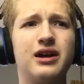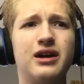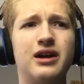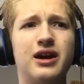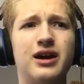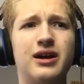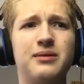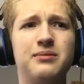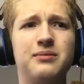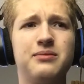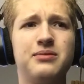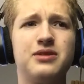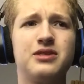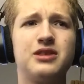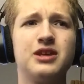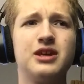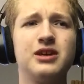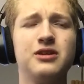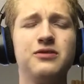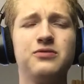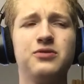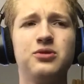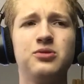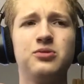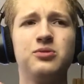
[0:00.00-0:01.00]
I'm
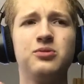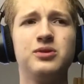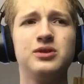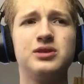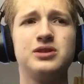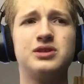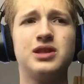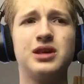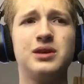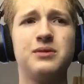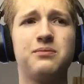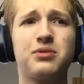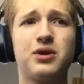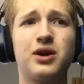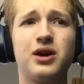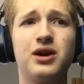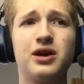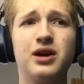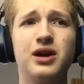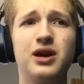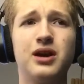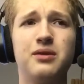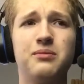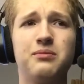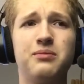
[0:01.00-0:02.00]
thankful was then brought
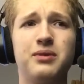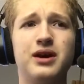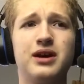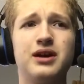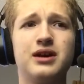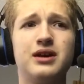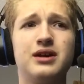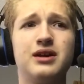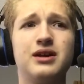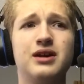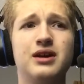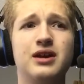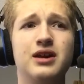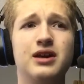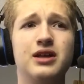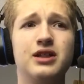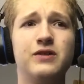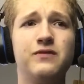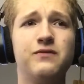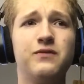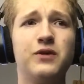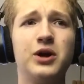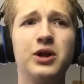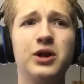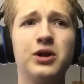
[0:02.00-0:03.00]
up by the
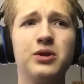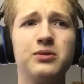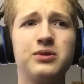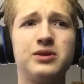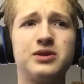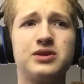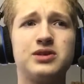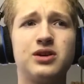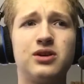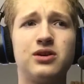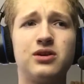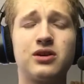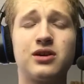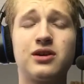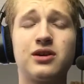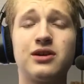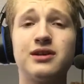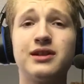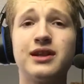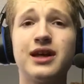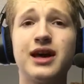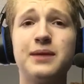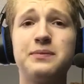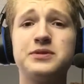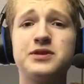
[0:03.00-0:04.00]
following song,
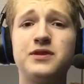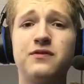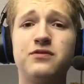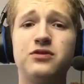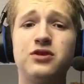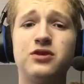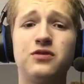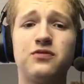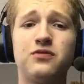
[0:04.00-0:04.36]
Collapse of the